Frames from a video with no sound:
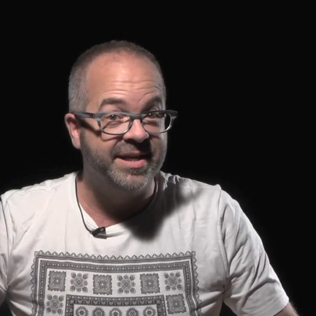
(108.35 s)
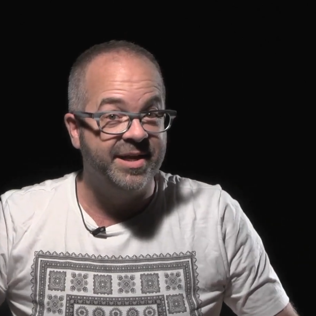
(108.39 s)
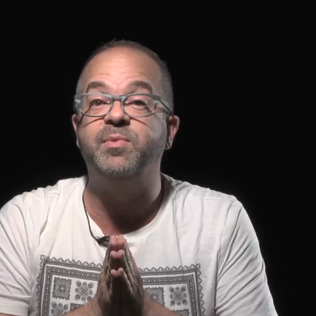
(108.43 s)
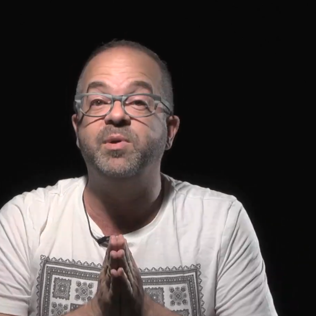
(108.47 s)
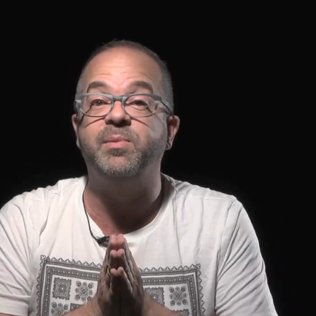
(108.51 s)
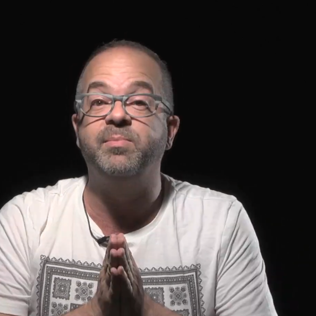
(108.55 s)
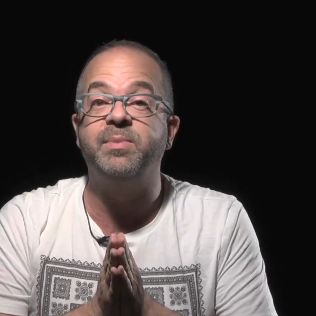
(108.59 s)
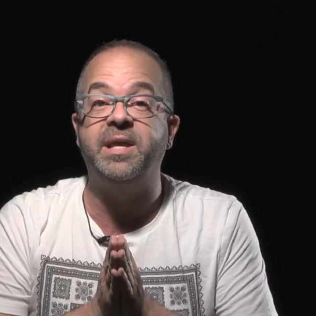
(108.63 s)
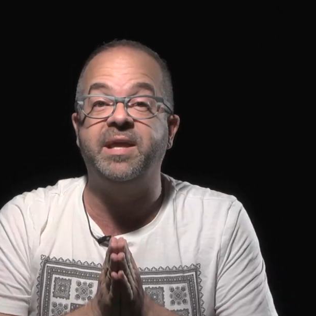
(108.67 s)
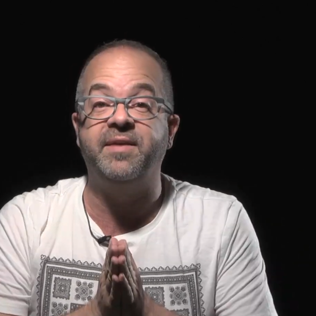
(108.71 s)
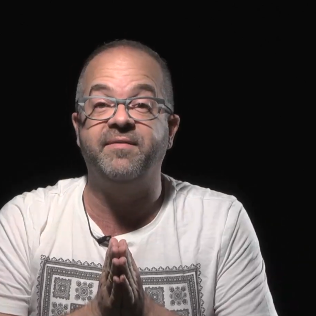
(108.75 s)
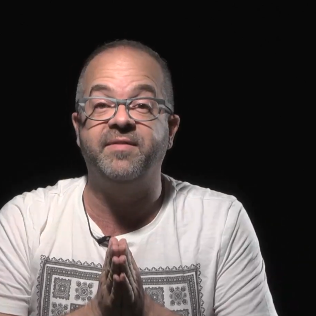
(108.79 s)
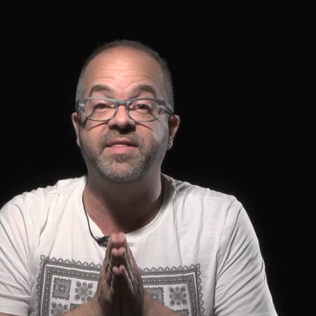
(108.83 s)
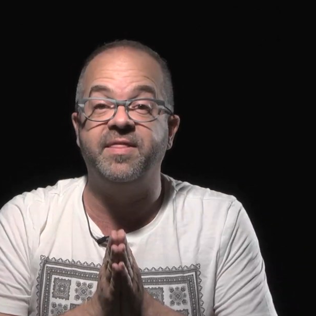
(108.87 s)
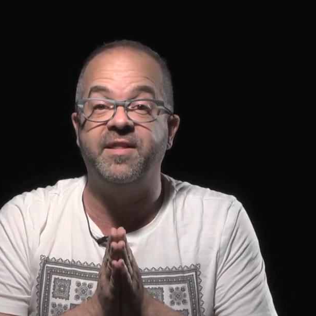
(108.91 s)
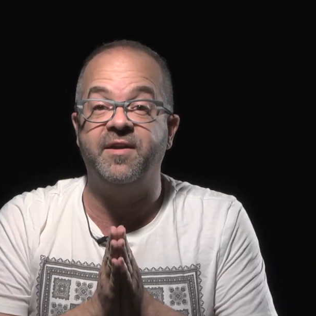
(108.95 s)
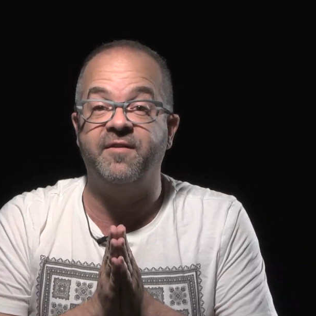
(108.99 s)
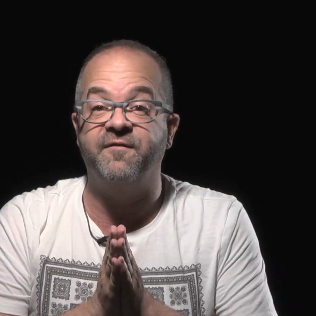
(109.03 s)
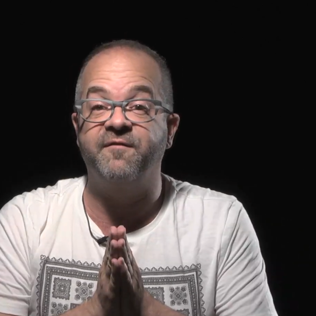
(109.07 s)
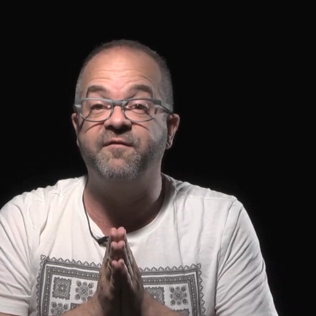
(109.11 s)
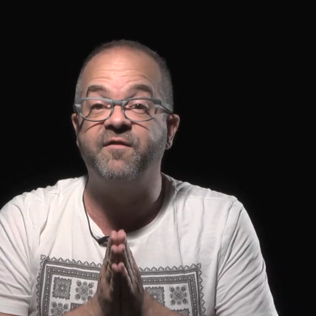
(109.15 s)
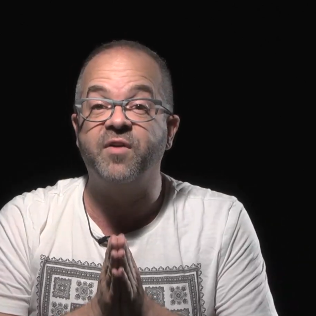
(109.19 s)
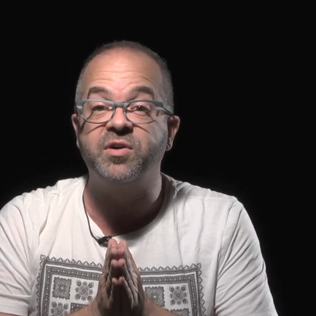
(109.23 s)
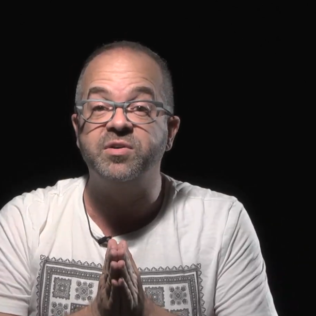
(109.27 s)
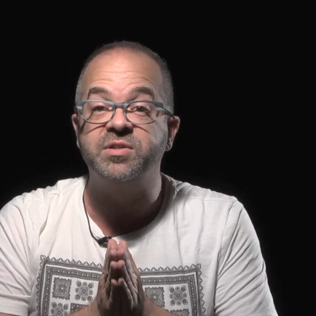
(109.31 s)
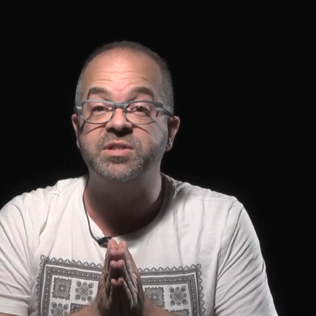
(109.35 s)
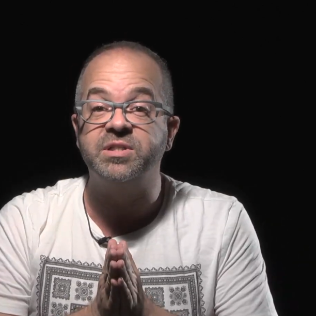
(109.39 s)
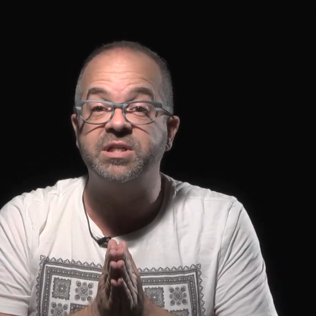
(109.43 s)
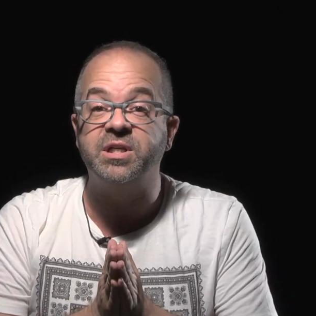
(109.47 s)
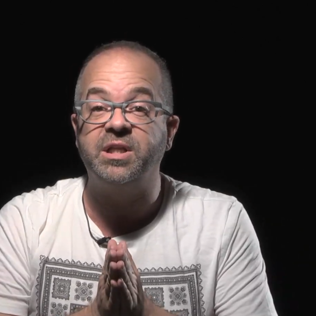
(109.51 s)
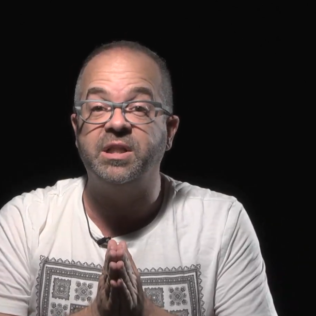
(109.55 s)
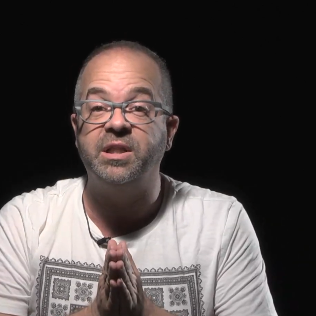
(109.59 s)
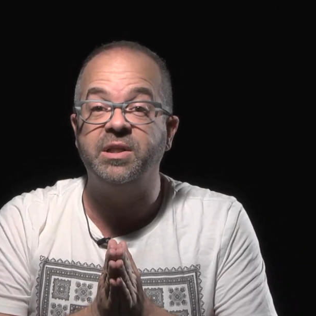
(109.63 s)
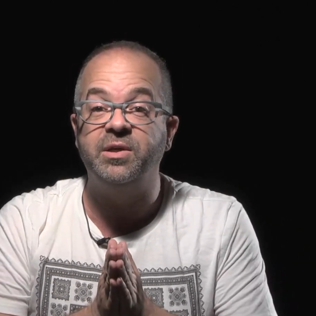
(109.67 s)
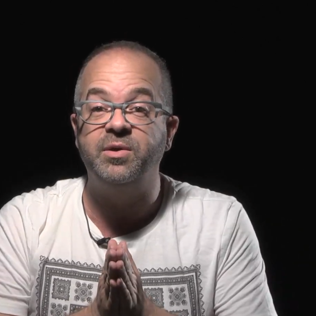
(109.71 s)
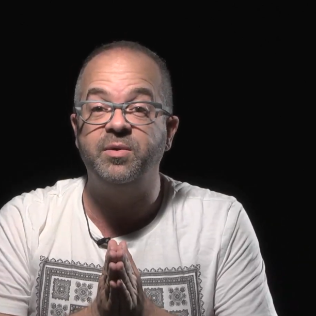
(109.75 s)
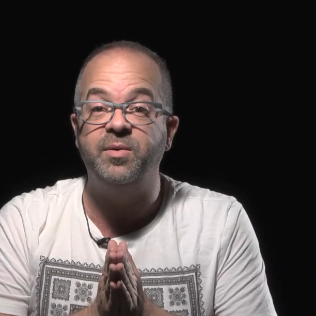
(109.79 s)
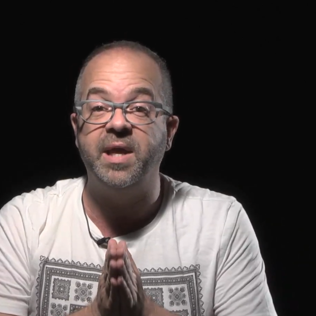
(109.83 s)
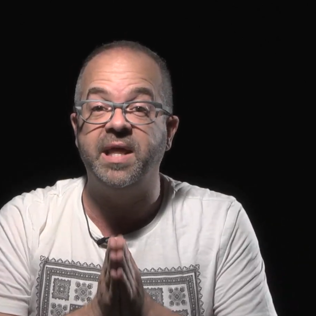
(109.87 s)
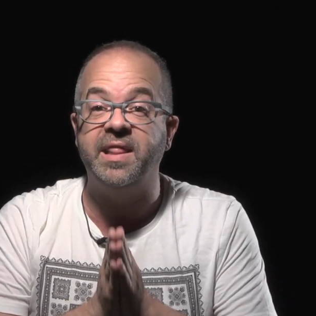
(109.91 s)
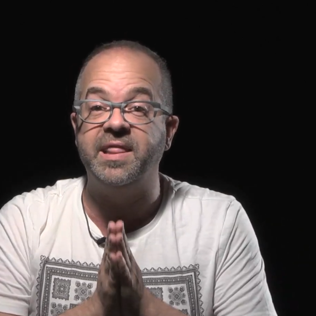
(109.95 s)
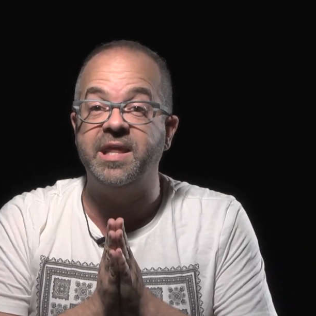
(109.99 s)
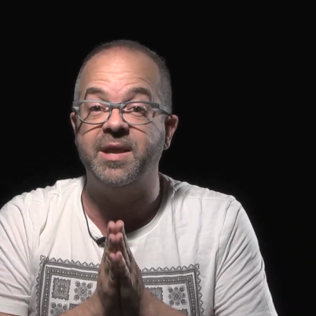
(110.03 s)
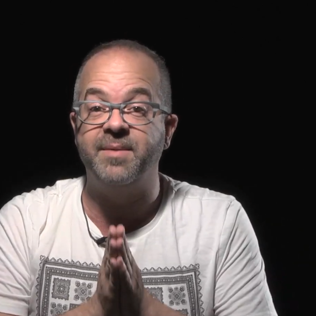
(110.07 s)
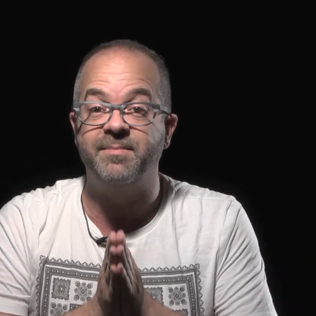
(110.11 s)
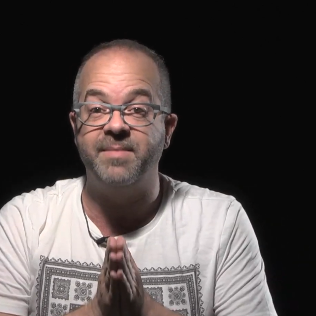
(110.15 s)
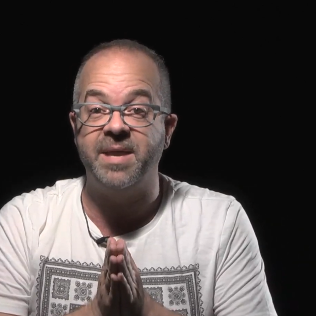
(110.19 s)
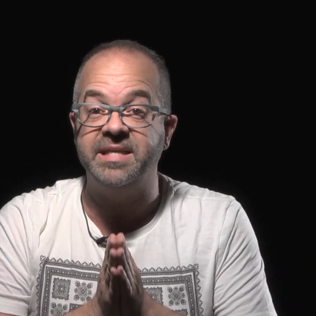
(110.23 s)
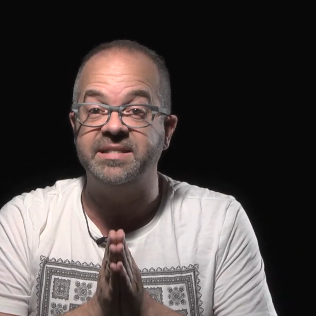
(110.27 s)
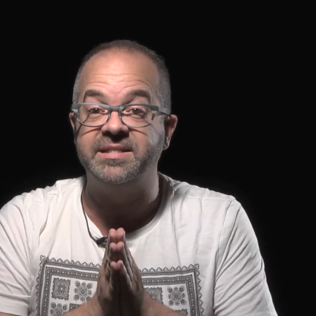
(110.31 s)
will be given their first clue in the
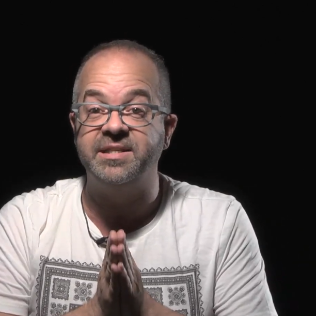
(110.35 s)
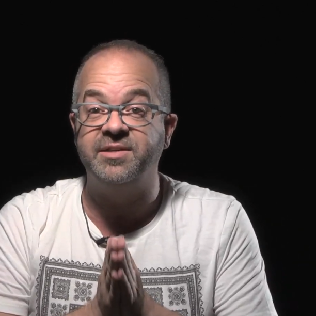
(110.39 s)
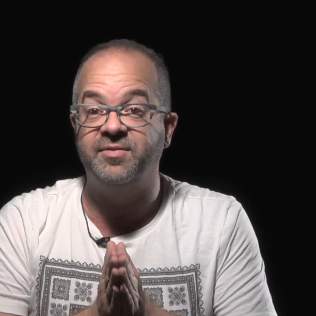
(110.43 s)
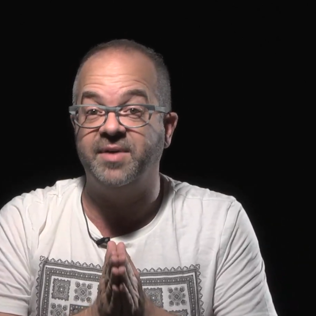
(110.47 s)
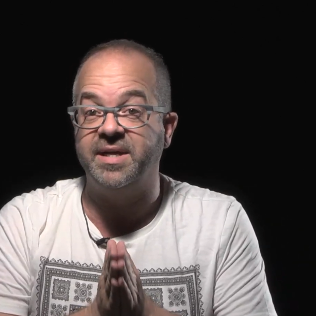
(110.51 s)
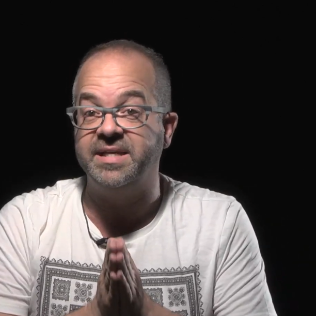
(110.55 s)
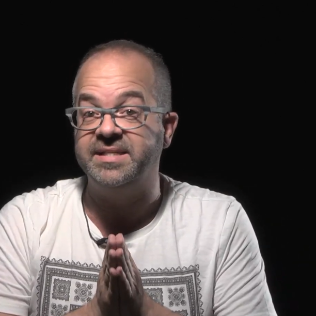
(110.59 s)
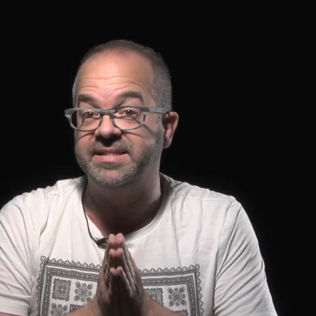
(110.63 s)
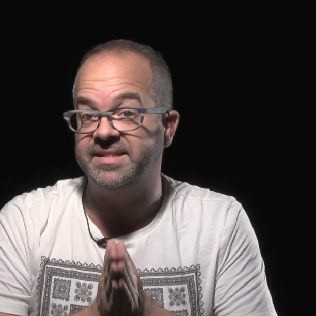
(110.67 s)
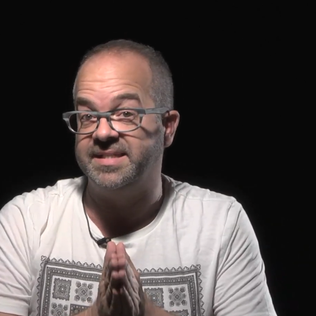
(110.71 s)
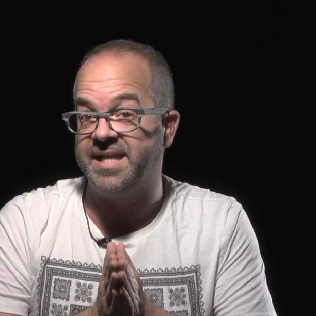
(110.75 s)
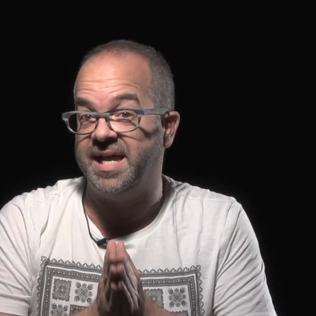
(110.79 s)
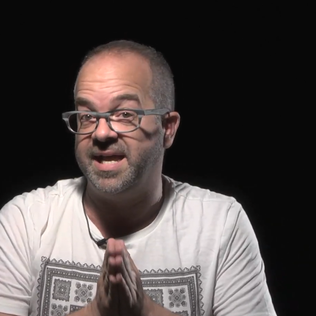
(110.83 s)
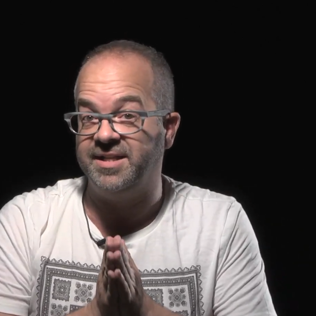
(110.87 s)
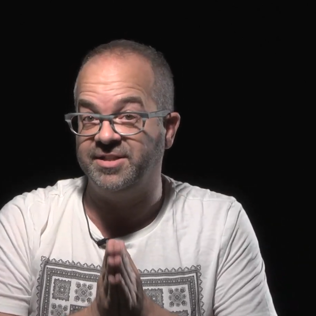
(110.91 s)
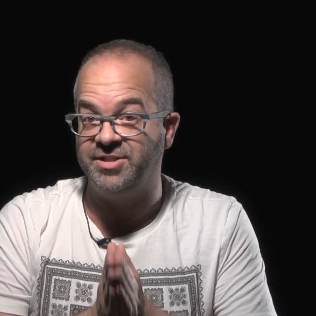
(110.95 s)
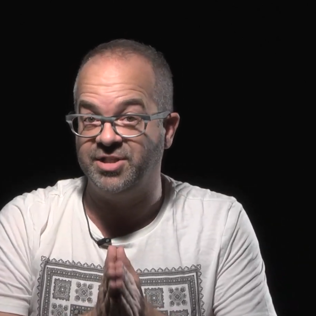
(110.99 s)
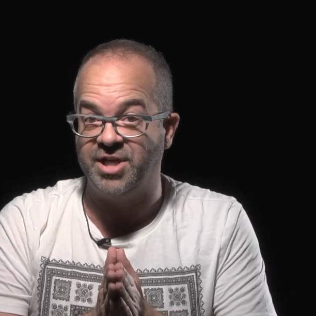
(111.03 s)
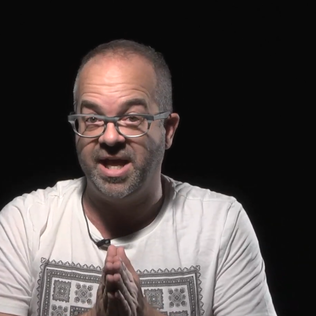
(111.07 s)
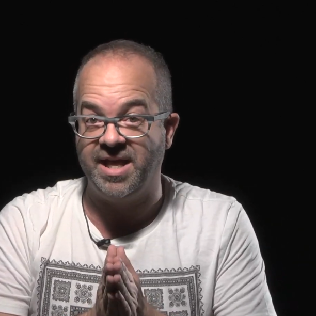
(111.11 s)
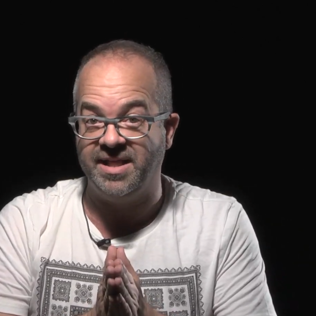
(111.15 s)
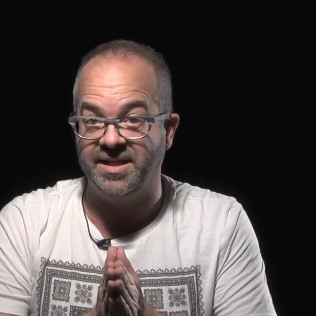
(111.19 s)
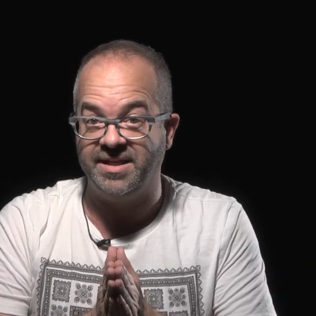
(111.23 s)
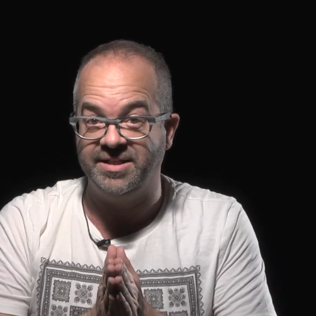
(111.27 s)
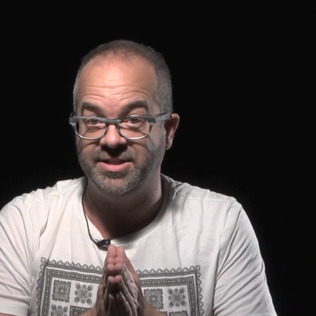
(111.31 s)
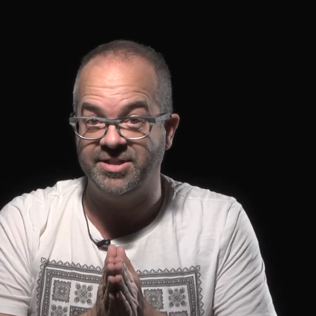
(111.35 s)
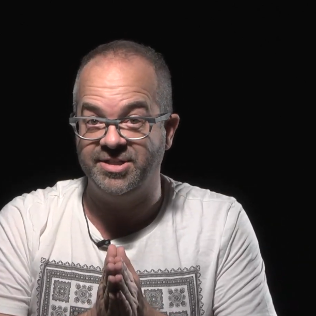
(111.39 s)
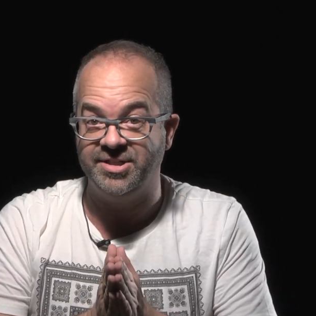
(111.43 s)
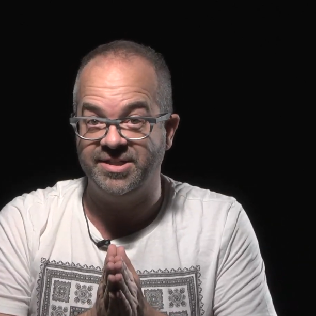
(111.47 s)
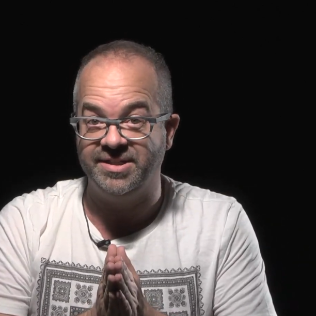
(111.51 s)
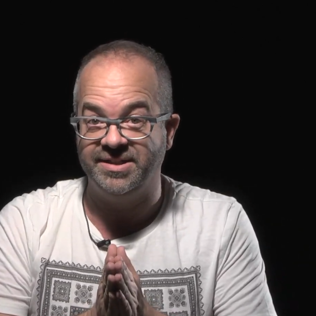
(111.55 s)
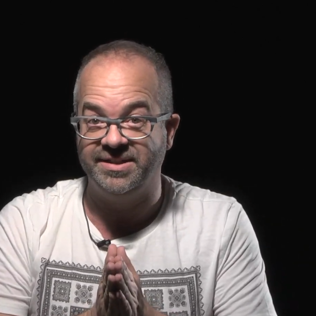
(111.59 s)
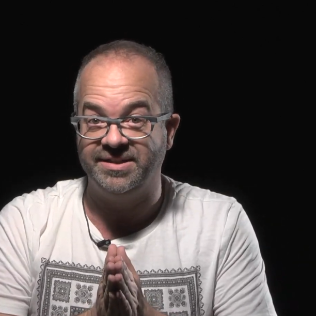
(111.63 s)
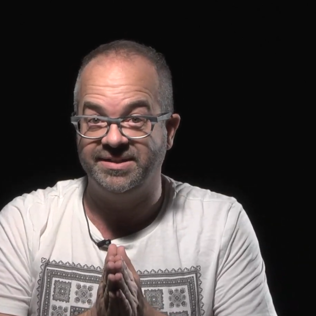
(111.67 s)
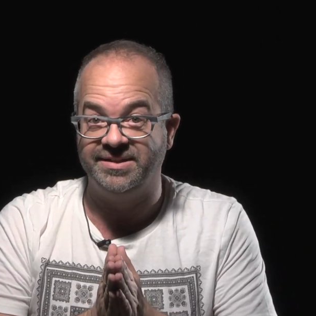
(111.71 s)
Amazing Race Style Challenge.